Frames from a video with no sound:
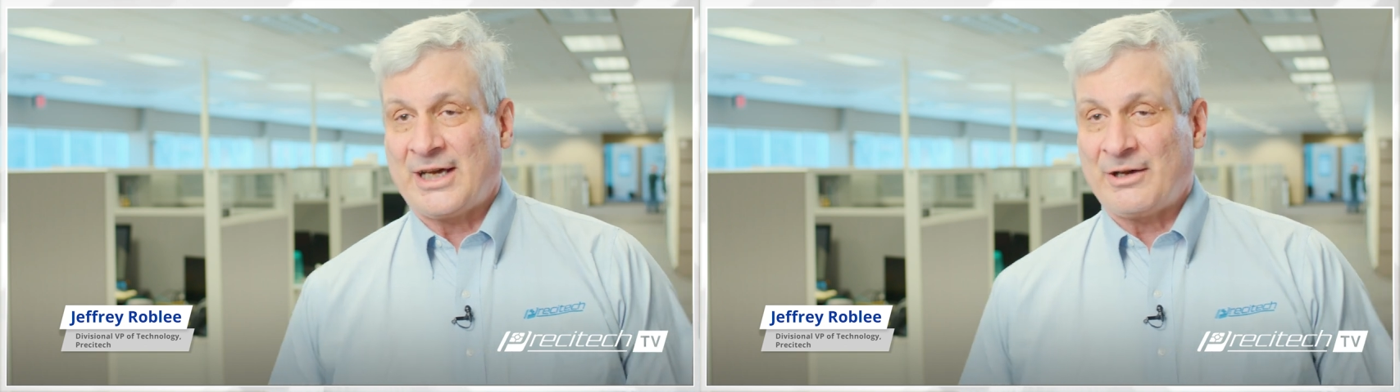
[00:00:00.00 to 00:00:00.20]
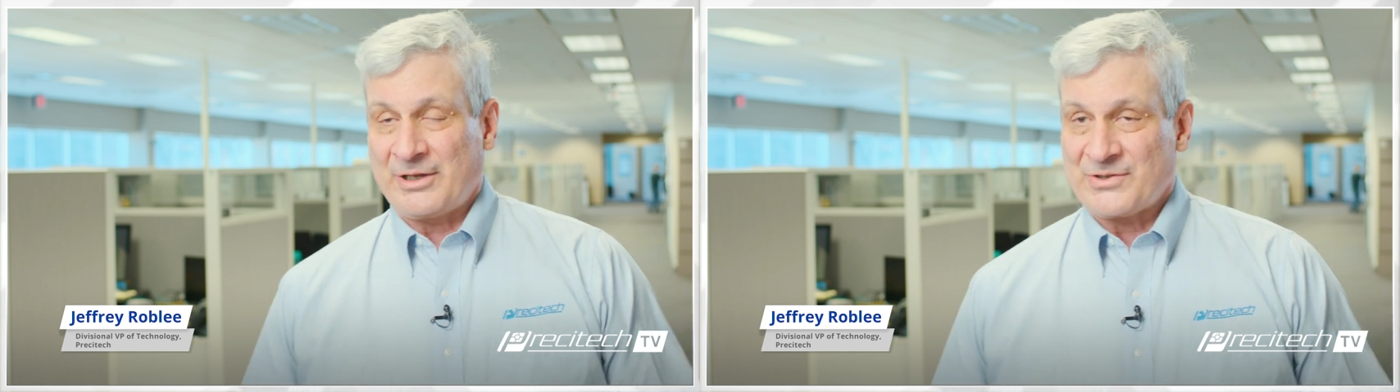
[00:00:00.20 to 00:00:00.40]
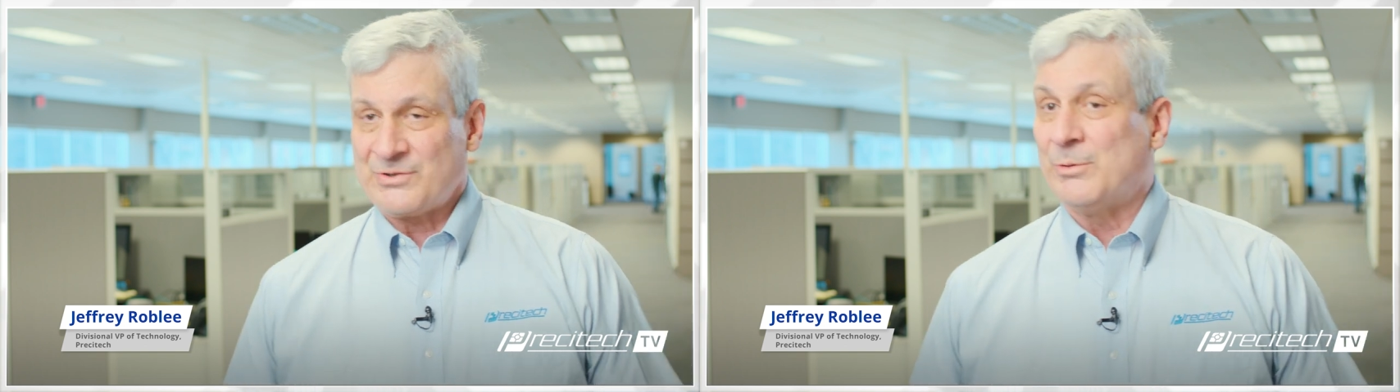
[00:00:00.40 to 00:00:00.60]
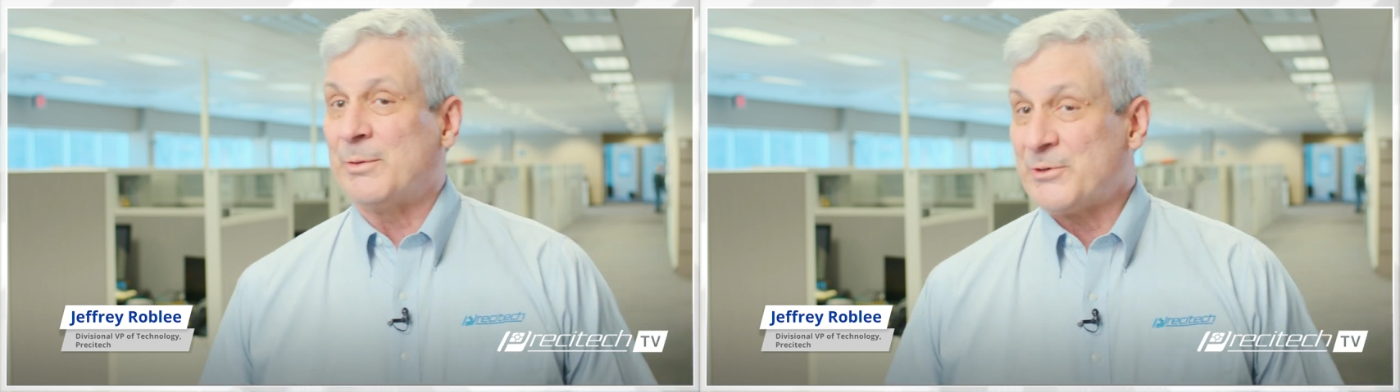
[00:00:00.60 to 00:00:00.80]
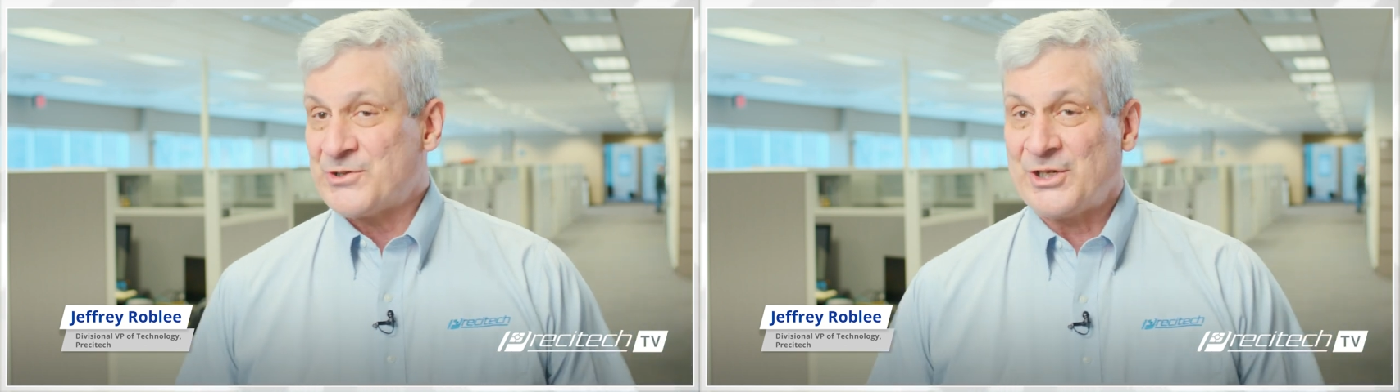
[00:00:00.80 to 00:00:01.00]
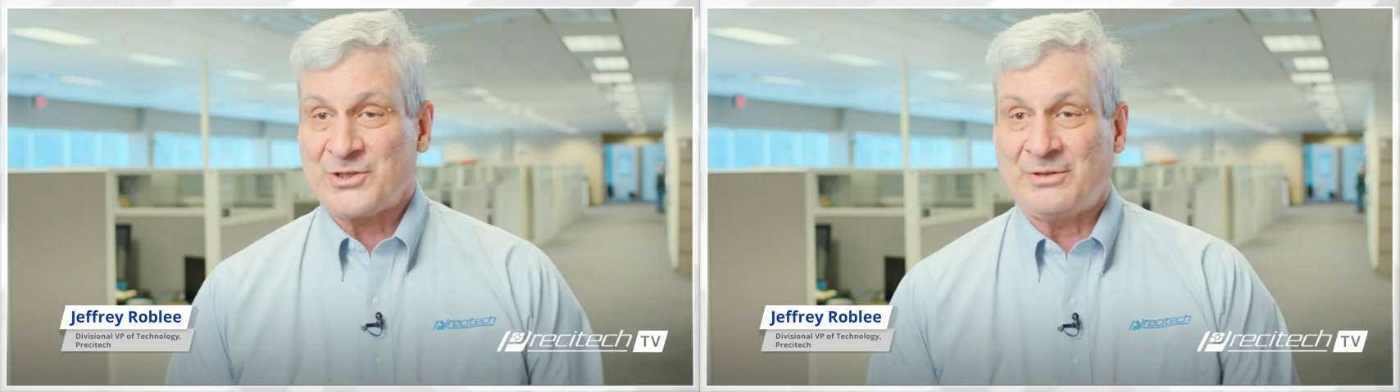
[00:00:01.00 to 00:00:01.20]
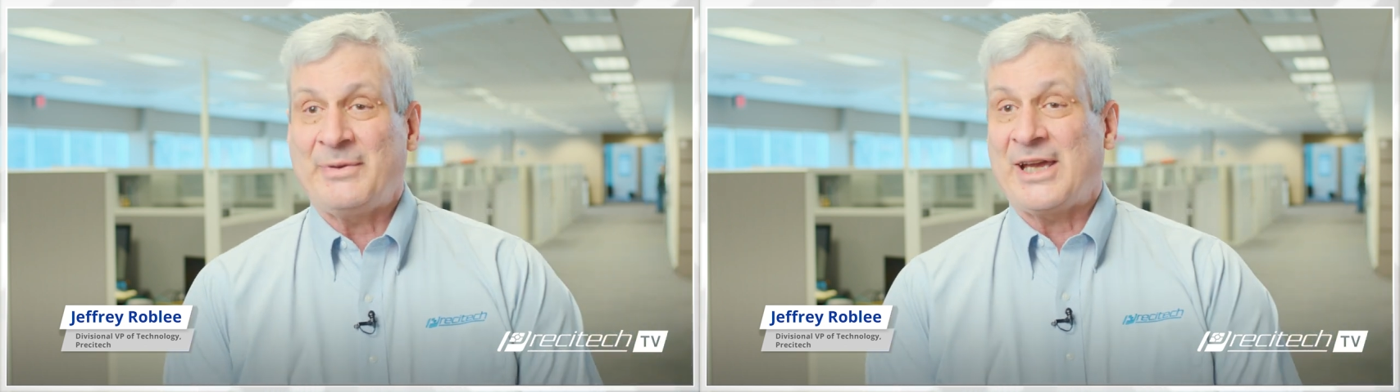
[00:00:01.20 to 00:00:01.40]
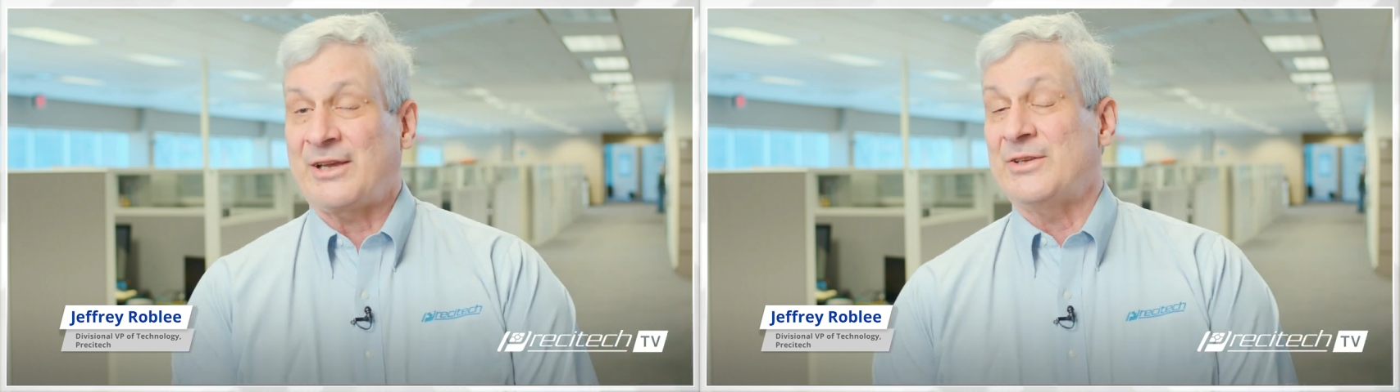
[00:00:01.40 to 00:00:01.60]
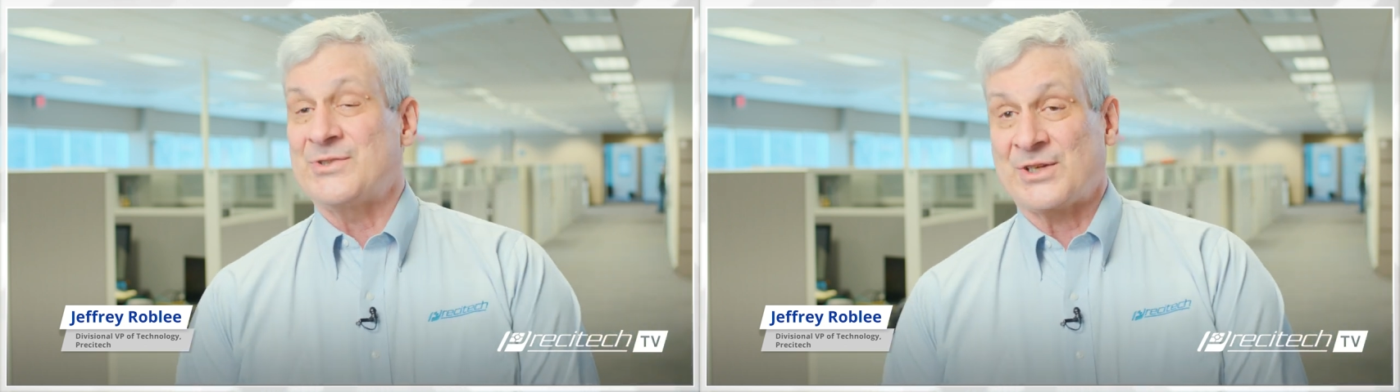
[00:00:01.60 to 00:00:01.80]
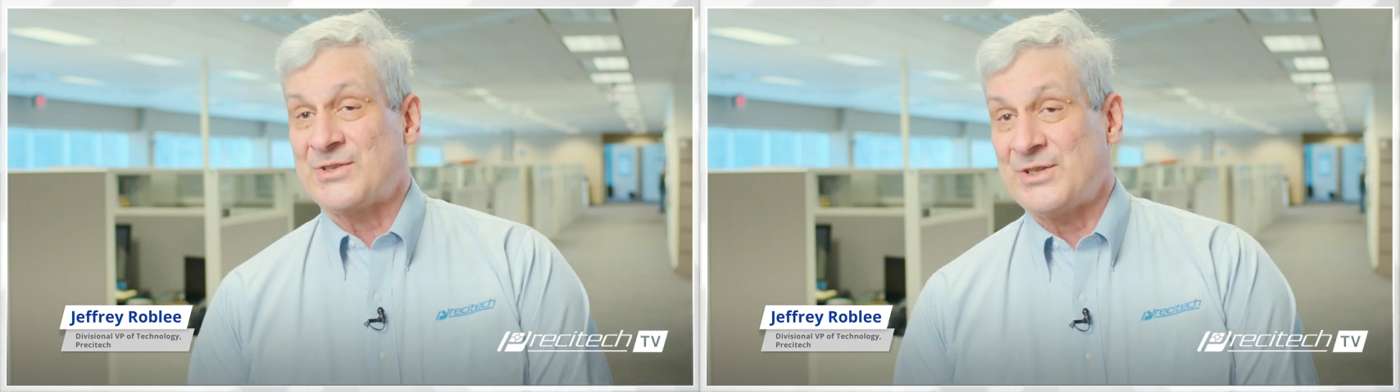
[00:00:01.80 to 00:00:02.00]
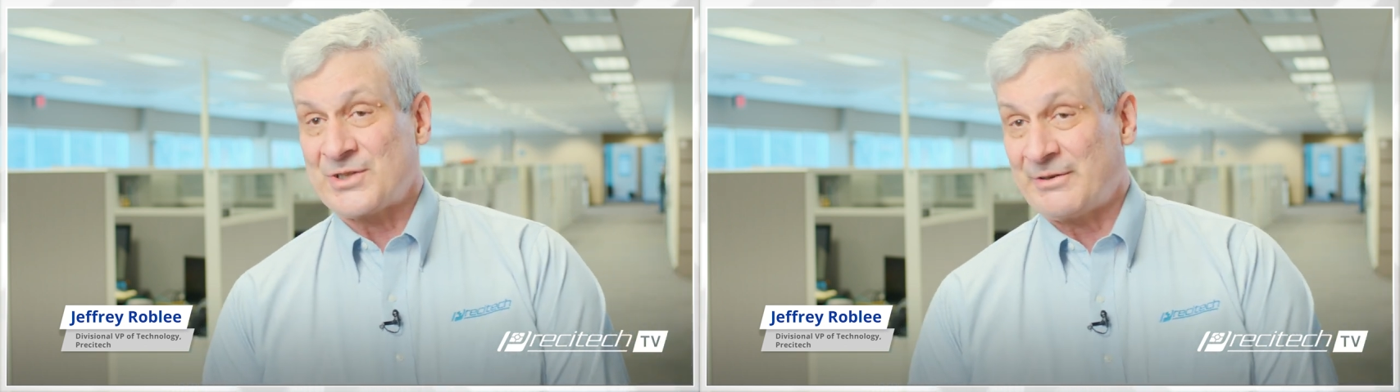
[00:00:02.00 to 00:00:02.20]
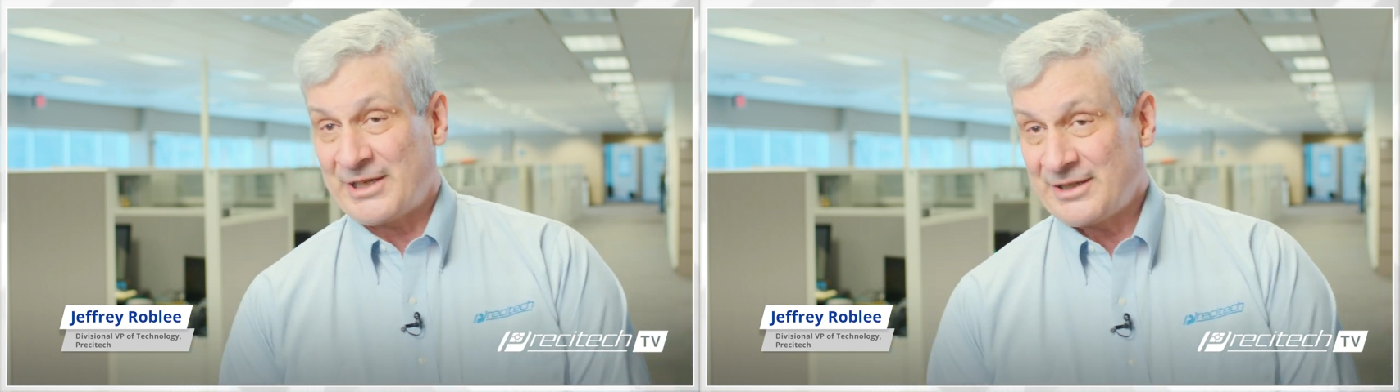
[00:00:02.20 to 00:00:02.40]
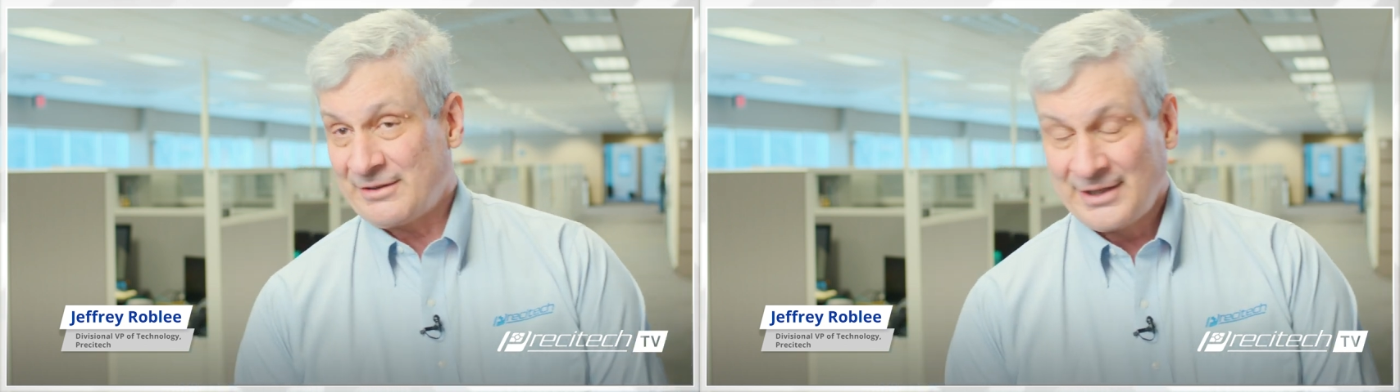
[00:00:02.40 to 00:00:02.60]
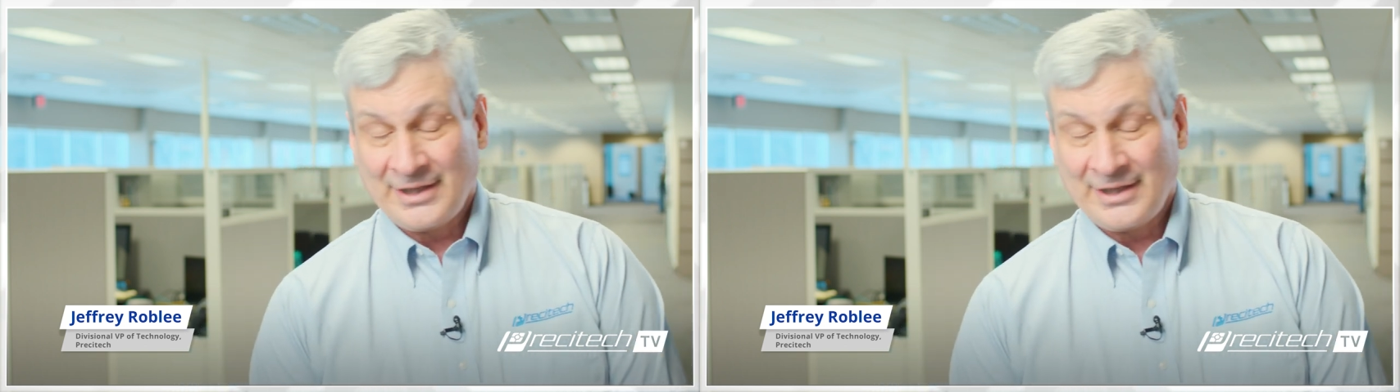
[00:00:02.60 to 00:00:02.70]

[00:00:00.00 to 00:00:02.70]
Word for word: out as Pneumo Precision back in the 60s already.